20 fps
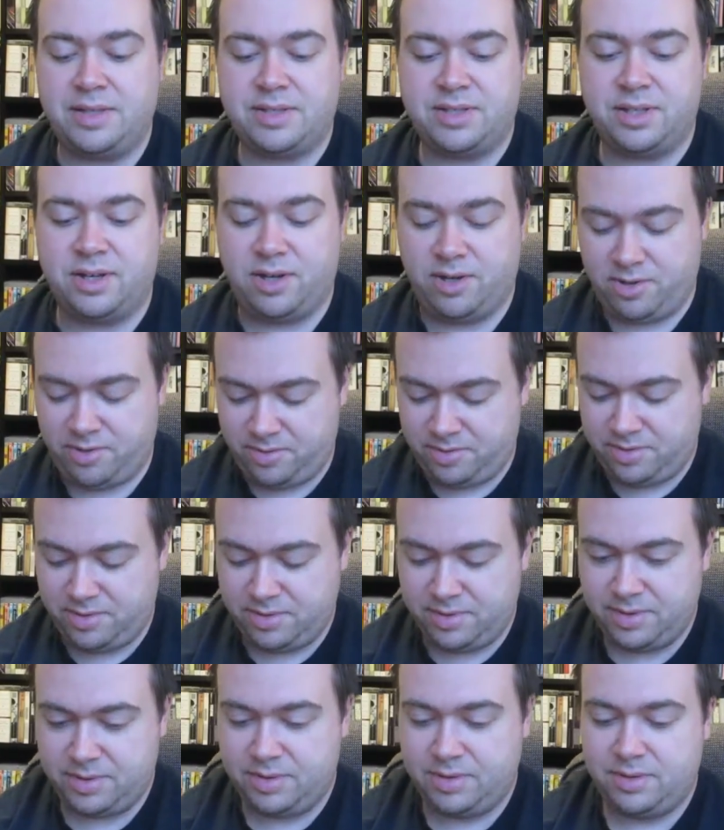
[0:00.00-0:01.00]
So,
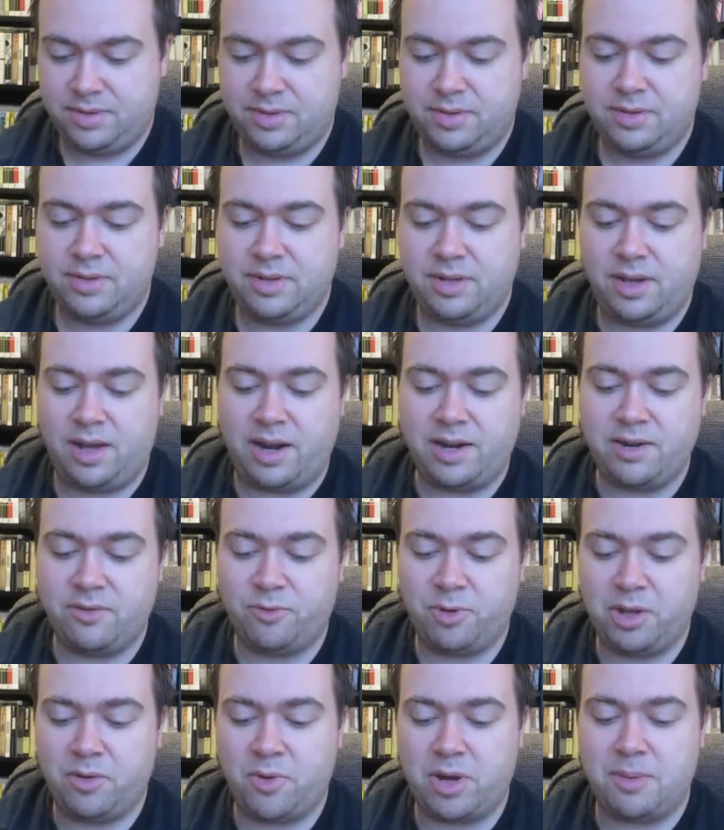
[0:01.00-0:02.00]
and I didn't
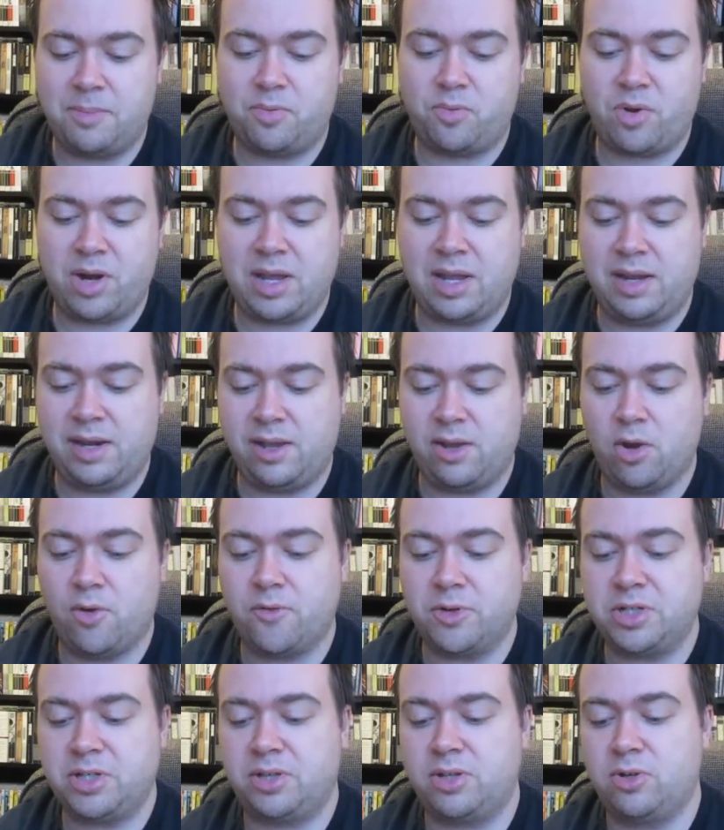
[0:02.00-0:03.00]
really want to bring any
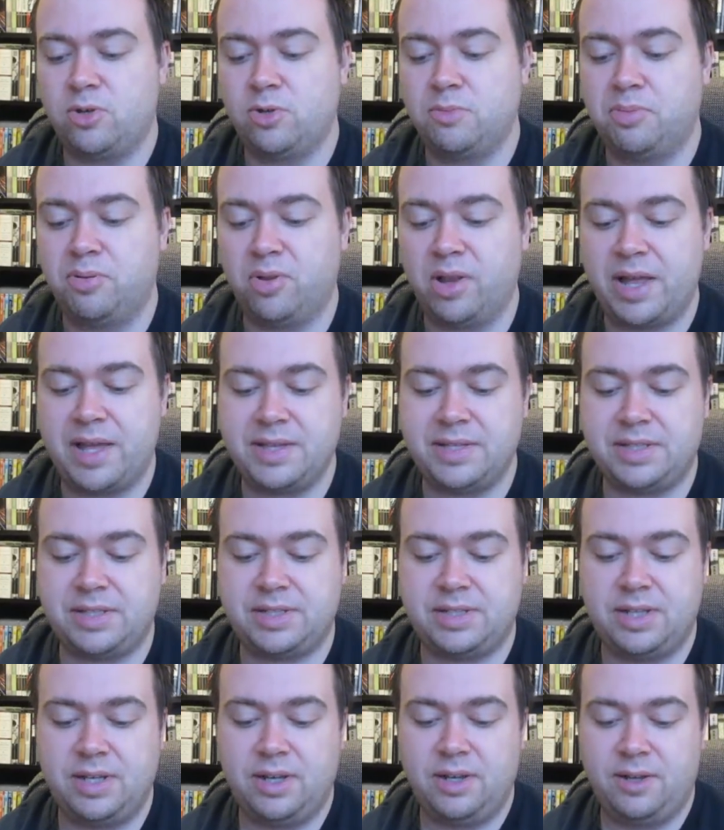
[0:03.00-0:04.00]
over to the new
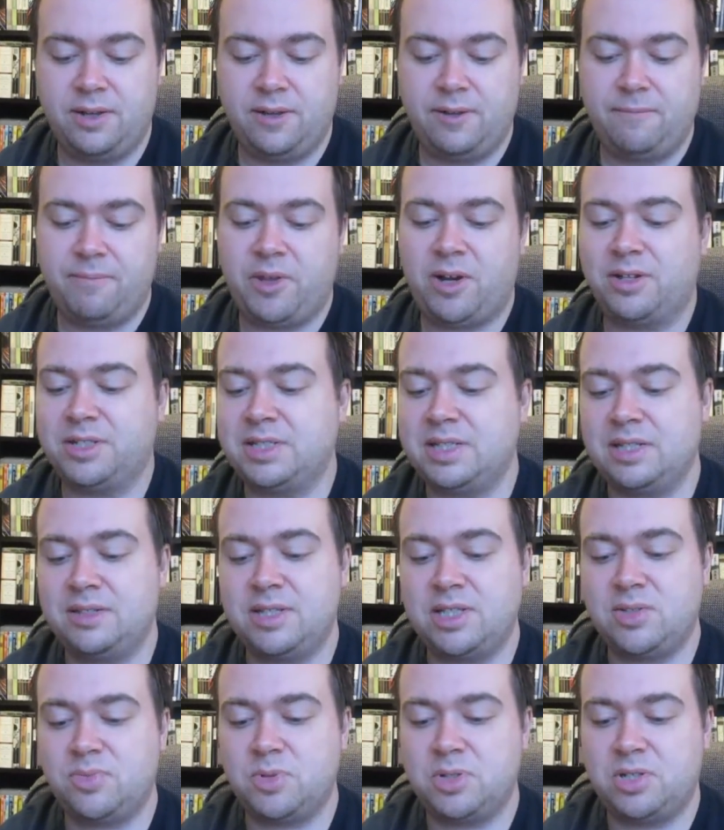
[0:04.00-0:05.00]
place. See,
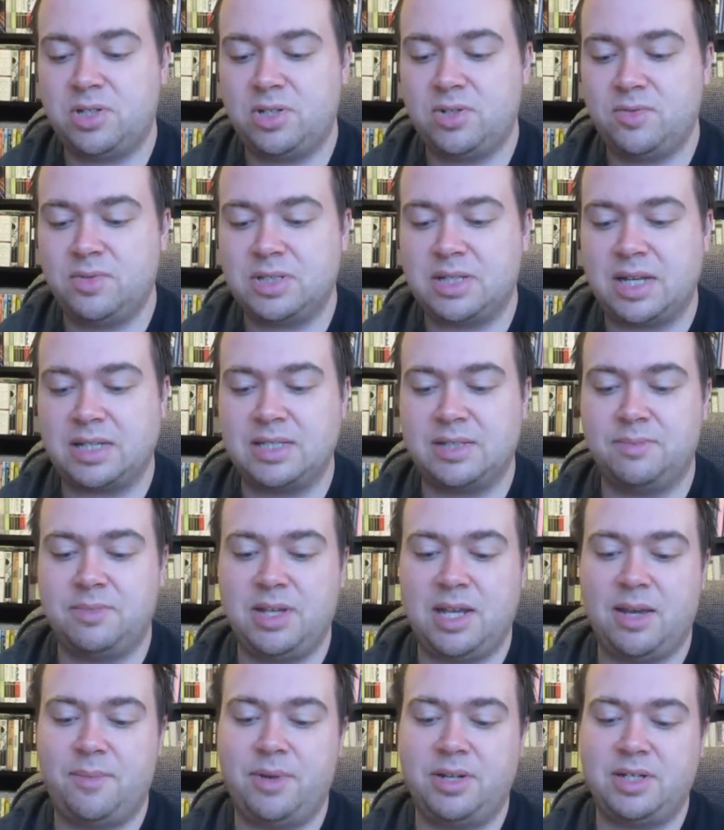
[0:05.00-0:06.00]
this one too has got some
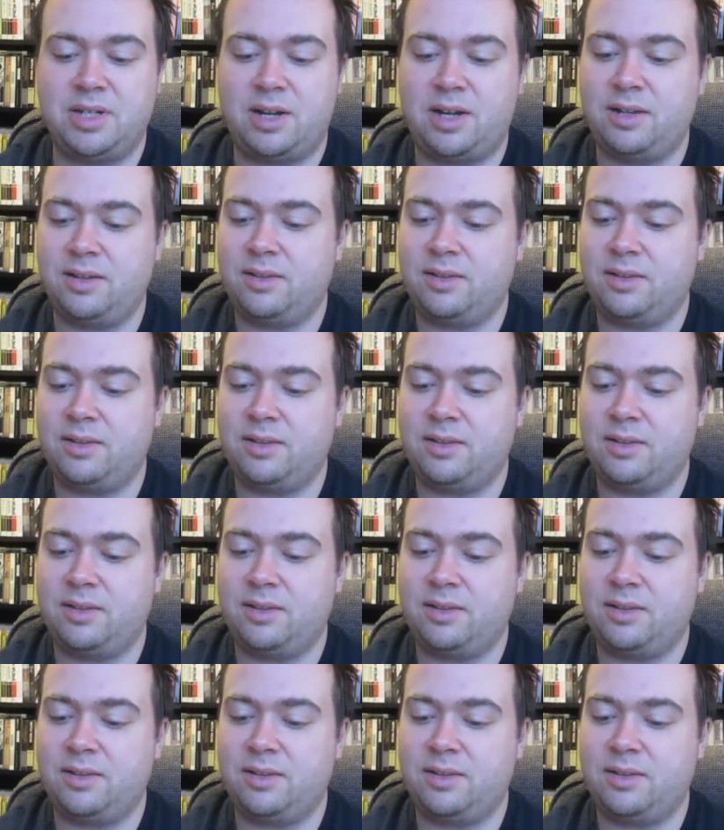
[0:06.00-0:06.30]
damage.